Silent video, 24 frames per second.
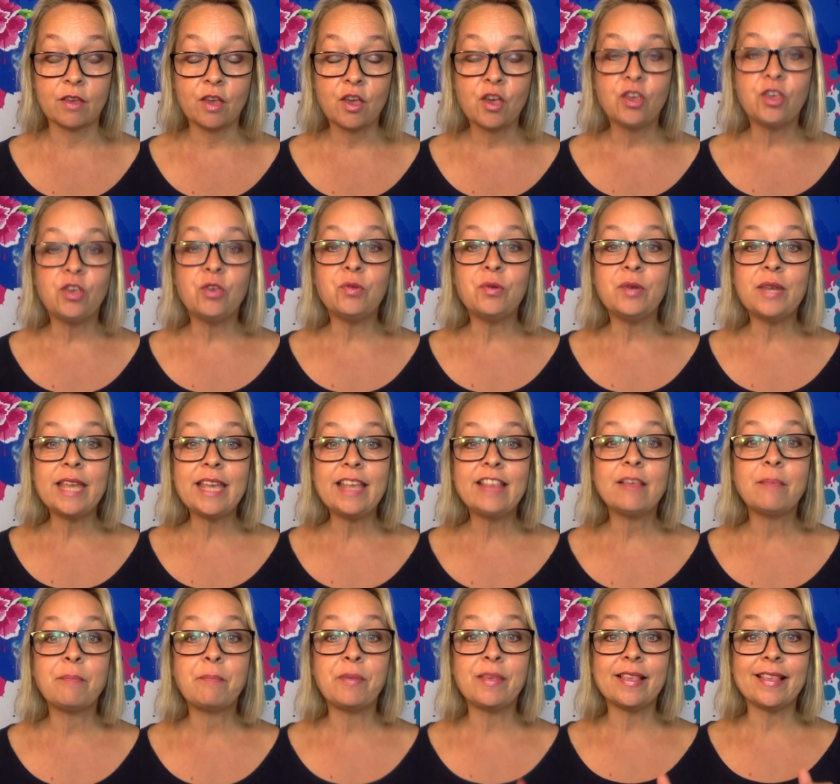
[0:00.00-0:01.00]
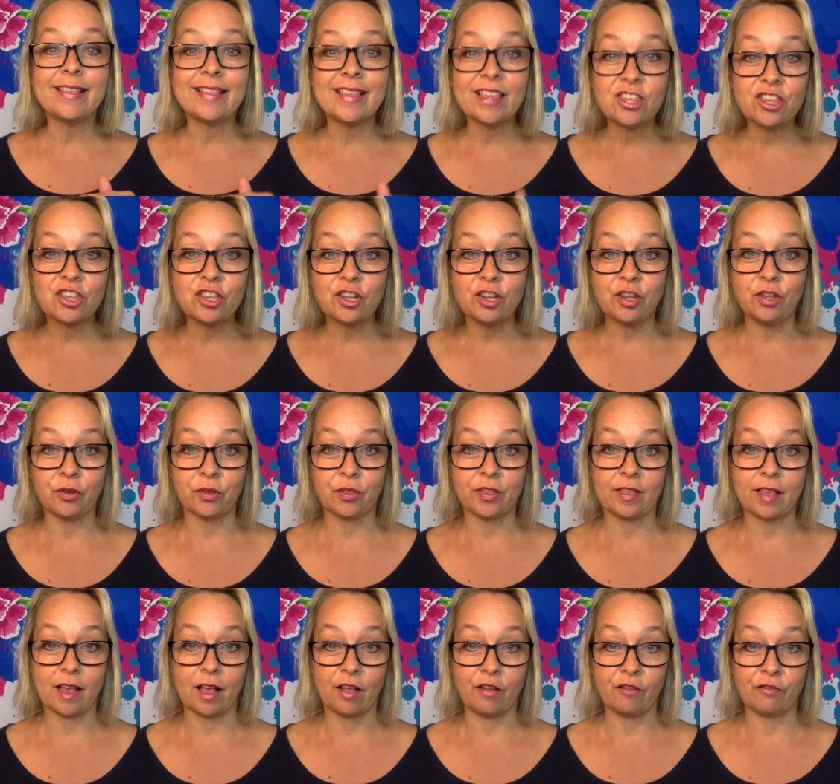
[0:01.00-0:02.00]
You need to position
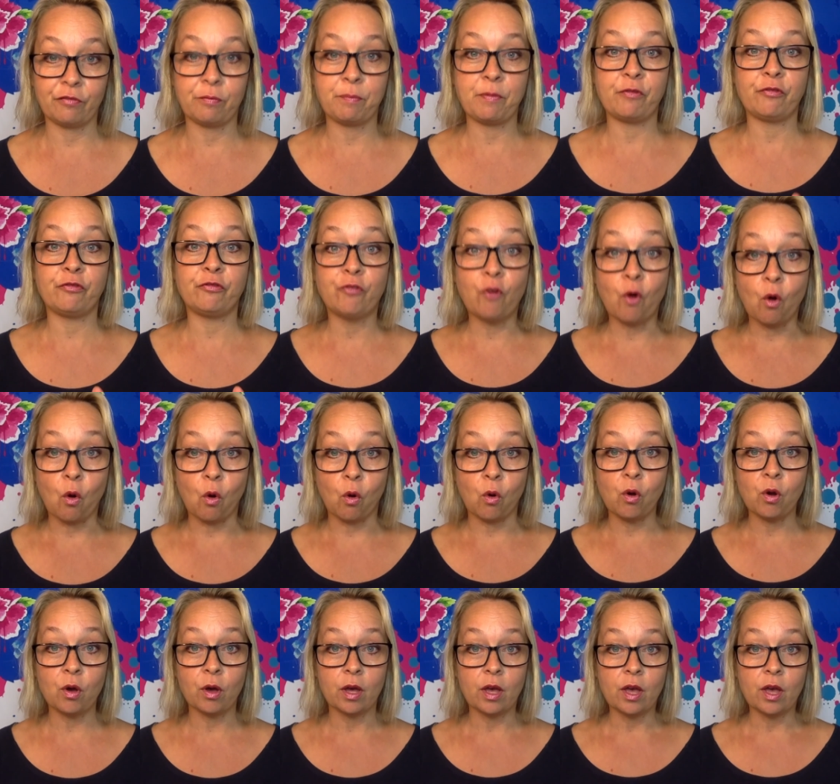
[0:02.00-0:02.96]
yourself before